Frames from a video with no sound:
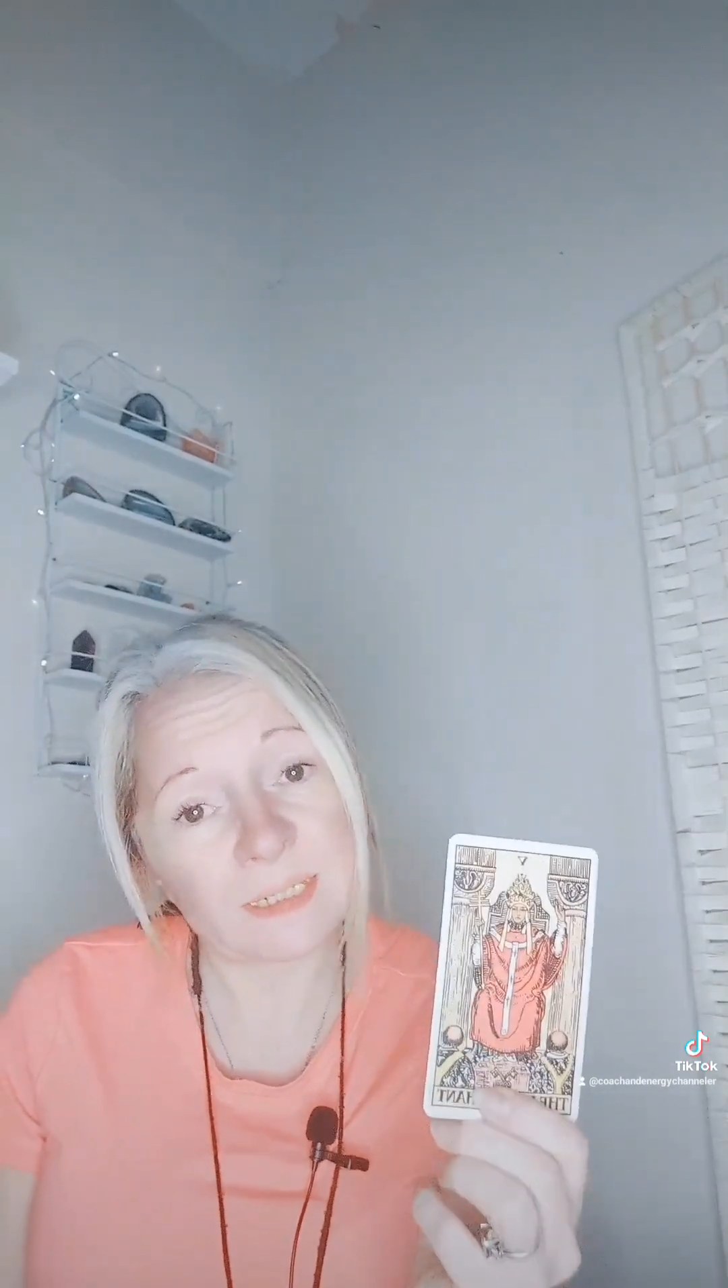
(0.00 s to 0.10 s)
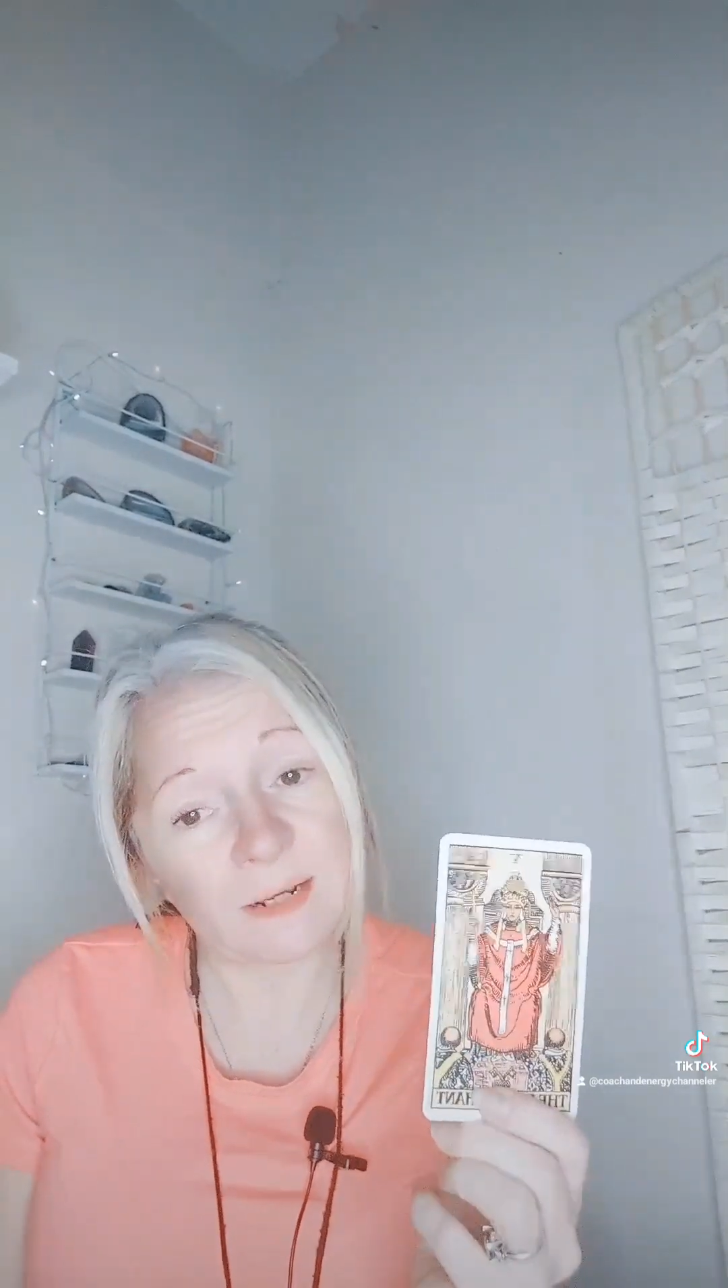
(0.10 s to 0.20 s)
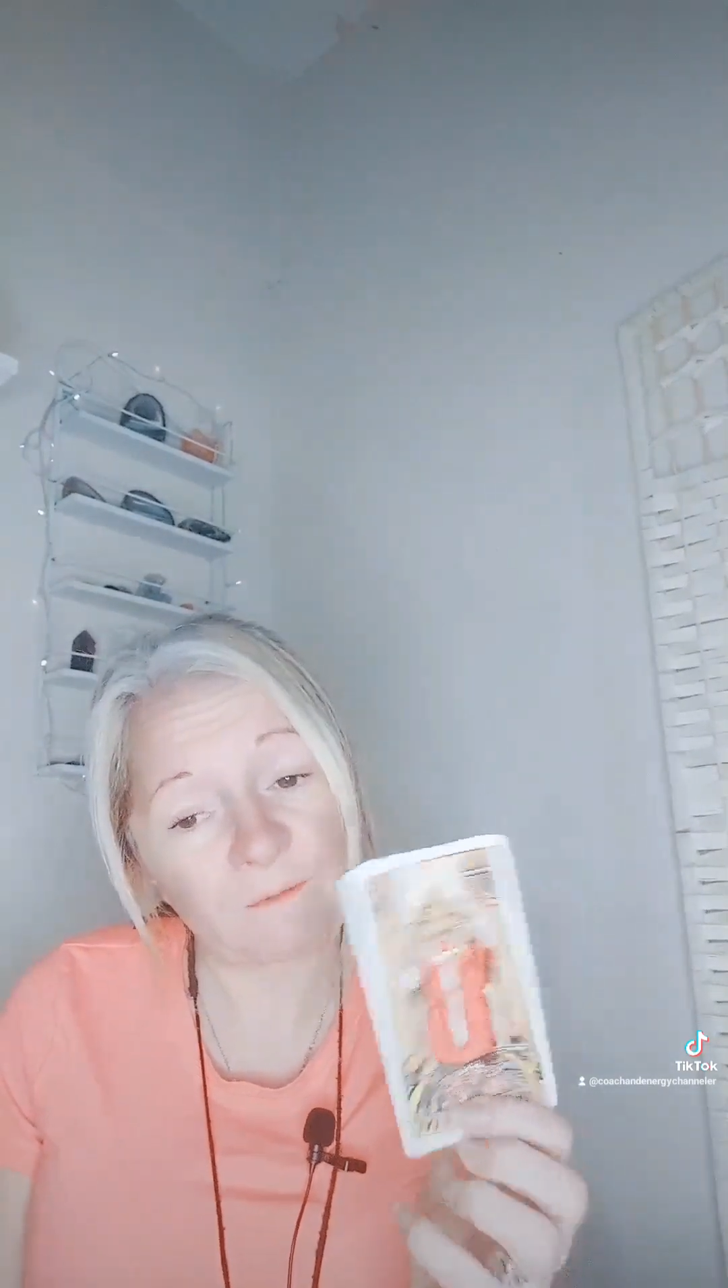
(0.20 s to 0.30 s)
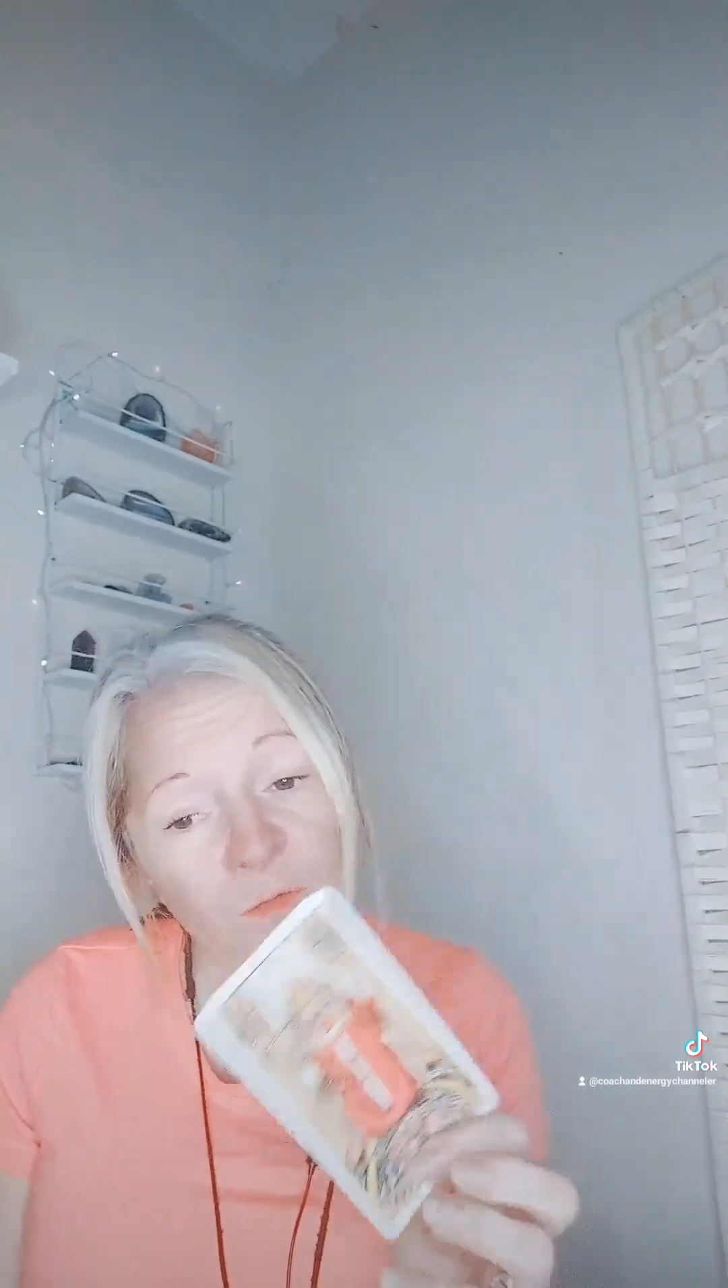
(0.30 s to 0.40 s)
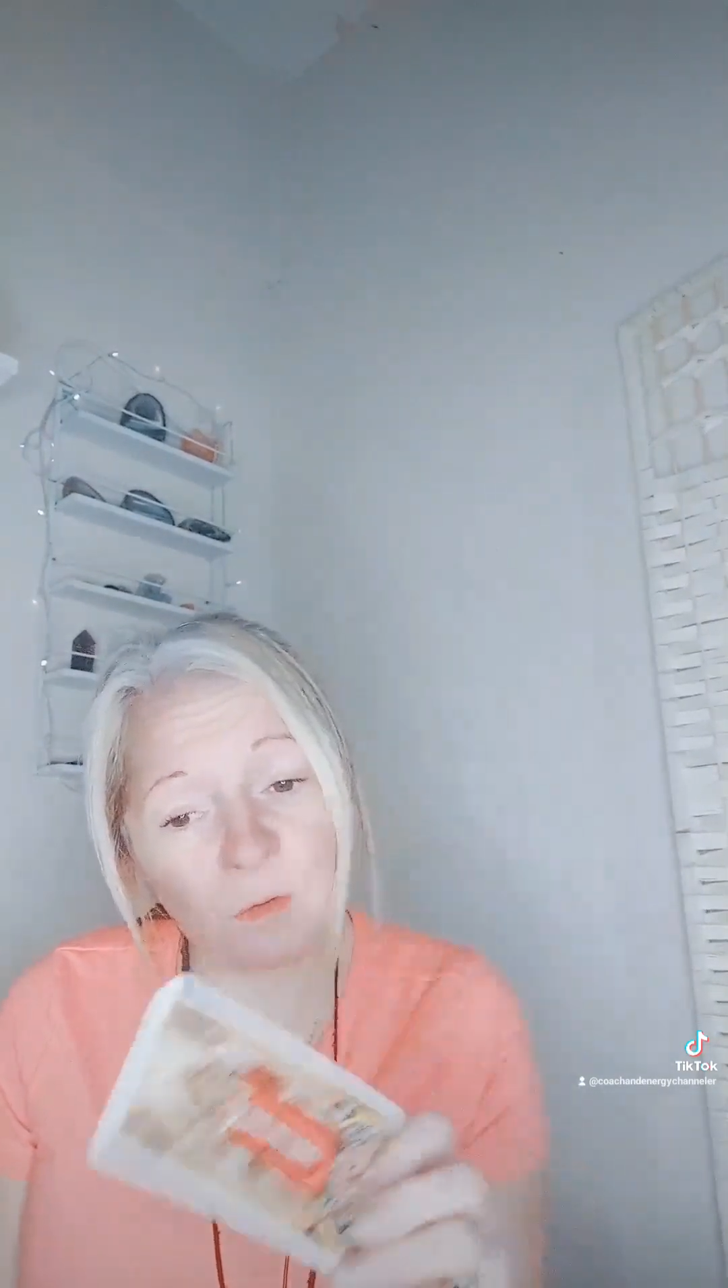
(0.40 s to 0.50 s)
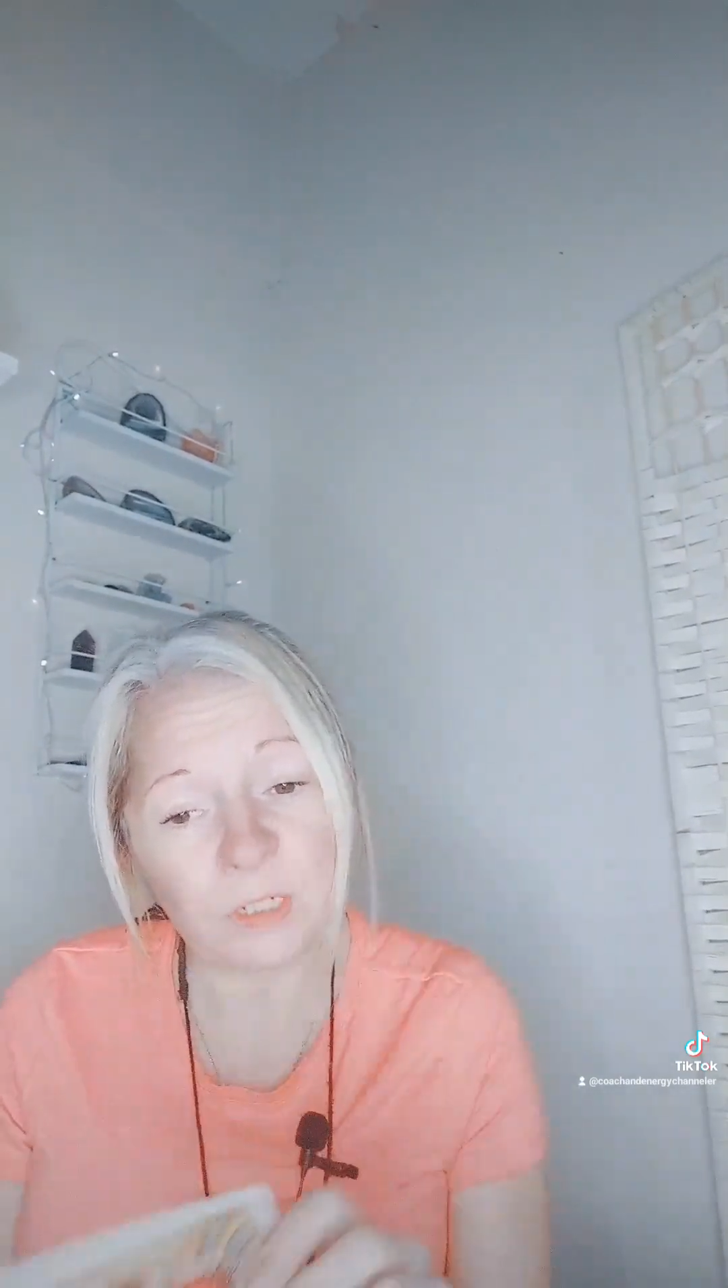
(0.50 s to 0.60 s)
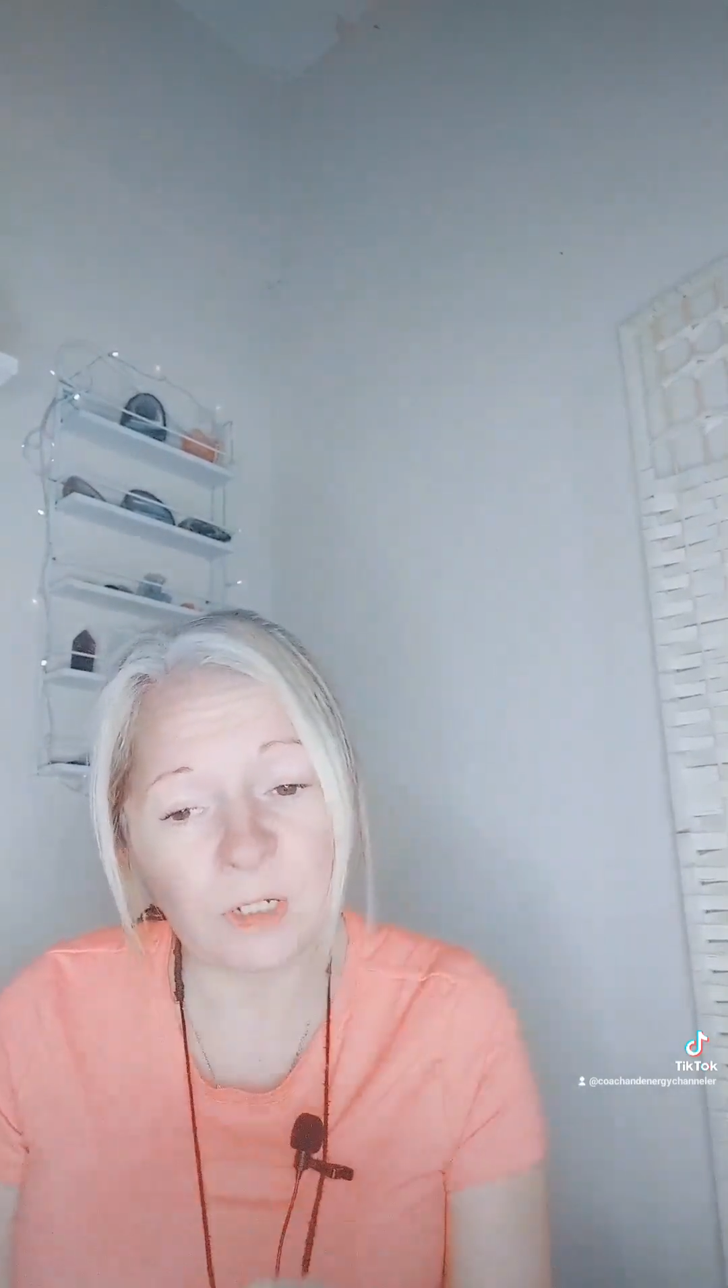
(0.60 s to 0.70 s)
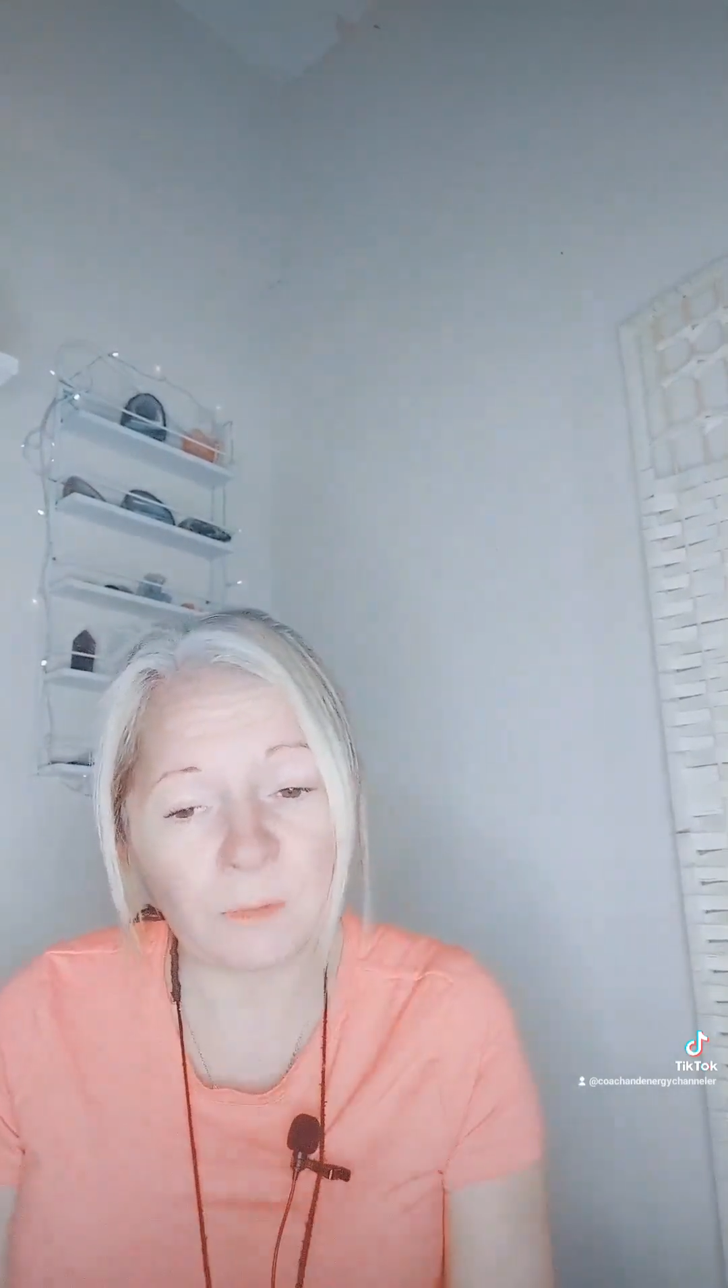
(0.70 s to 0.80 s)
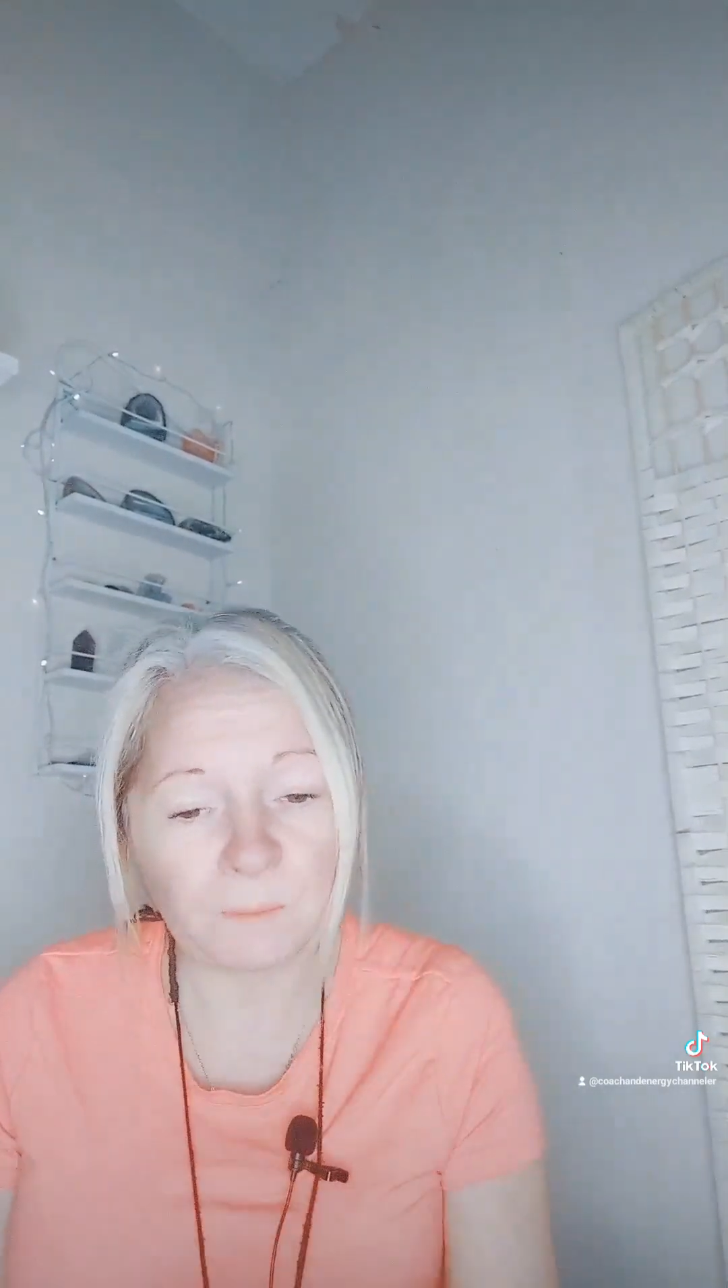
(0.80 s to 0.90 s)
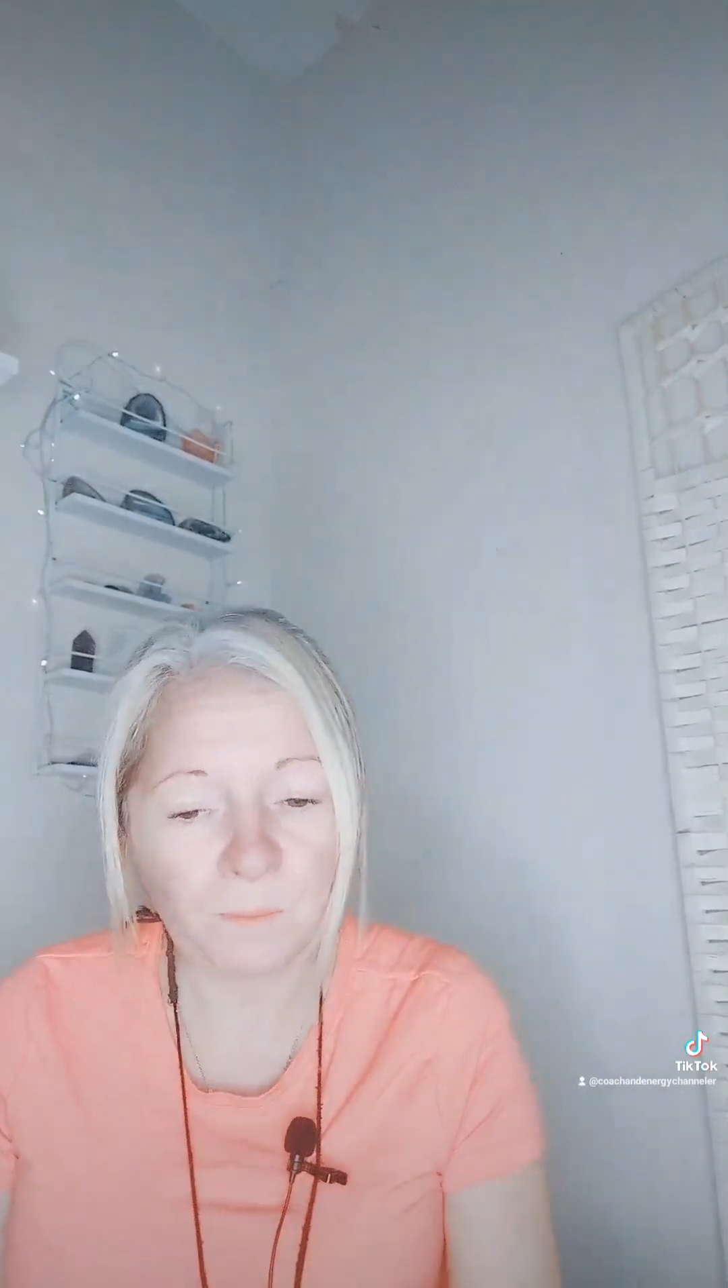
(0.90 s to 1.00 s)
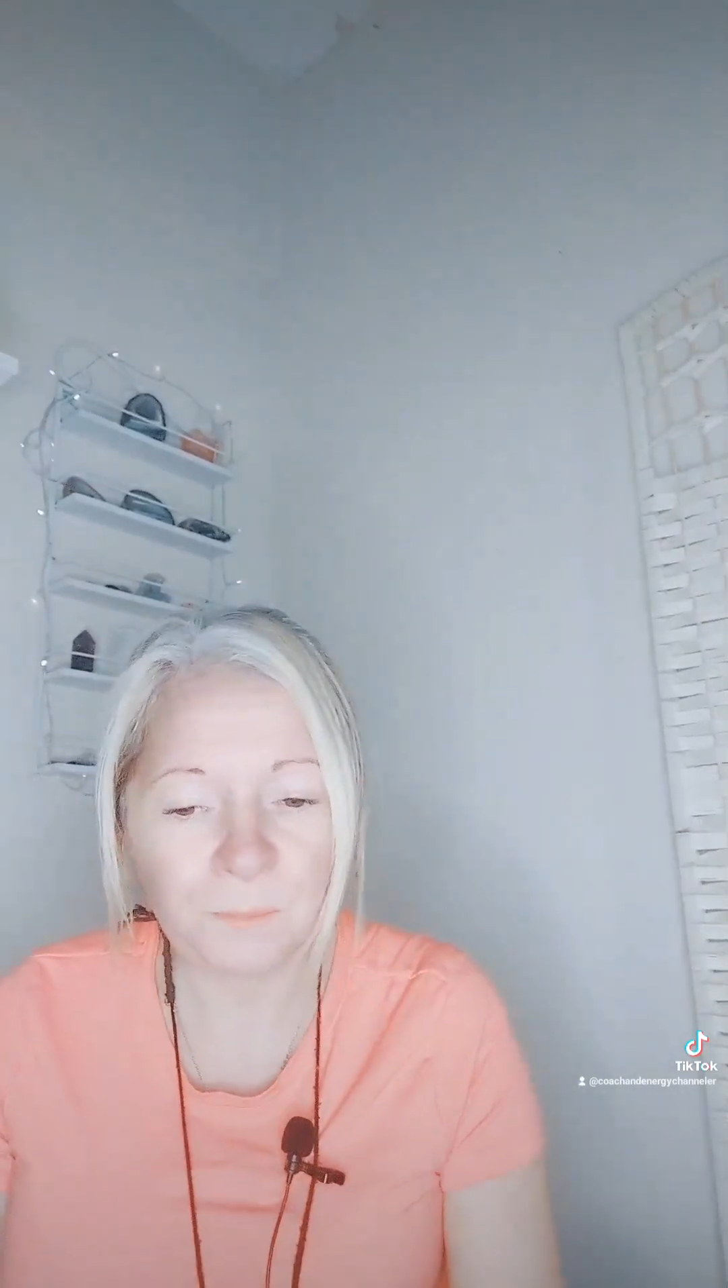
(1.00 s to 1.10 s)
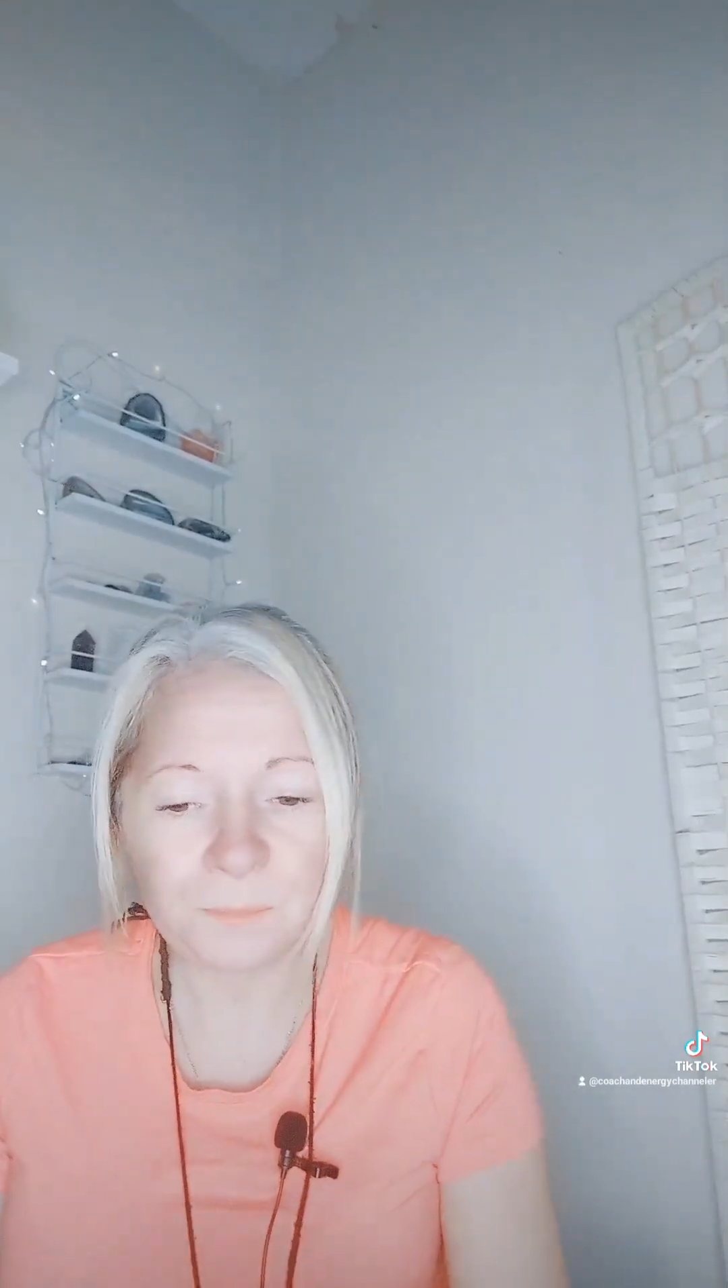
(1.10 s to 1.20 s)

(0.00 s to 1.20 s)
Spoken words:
step for you.